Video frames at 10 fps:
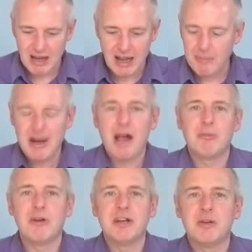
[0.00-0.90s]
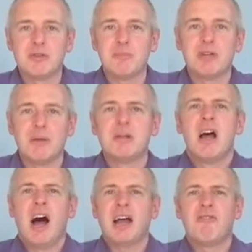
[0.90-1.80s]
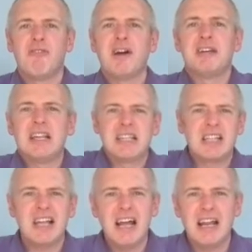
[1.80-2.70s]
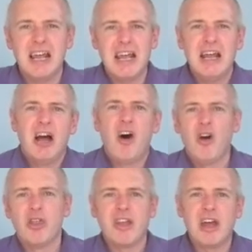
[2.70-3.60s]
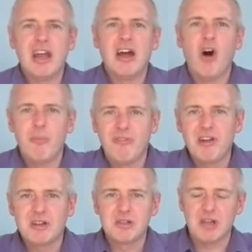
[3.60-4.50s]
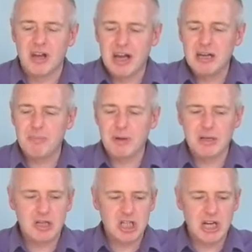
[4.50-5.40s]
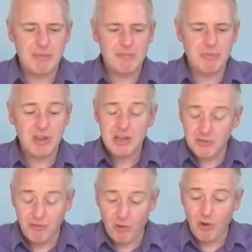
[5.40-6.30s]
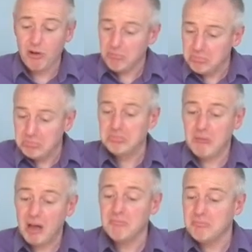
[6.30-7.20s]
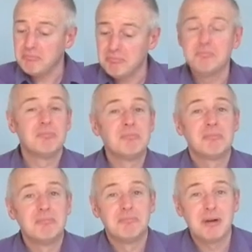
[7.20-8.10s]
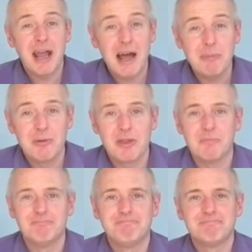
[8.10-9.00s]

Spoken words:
Albarino, sometimes I can find it slightly on the obvious side, but these four, I'm pretty happy with them.